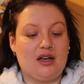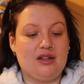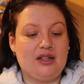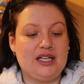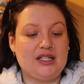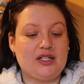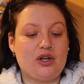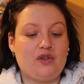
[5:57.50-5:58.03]

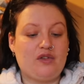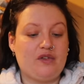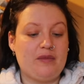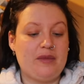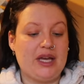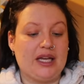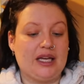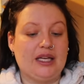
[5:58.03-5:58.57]
these are not for
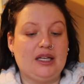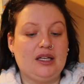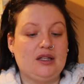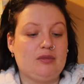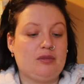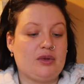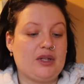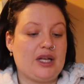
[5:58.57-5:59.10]
me,
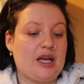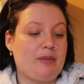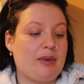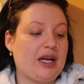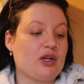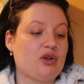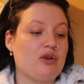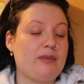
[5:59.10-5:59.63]
but they're
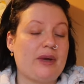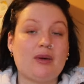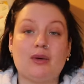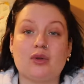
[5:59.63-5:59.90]
blackcurrant baked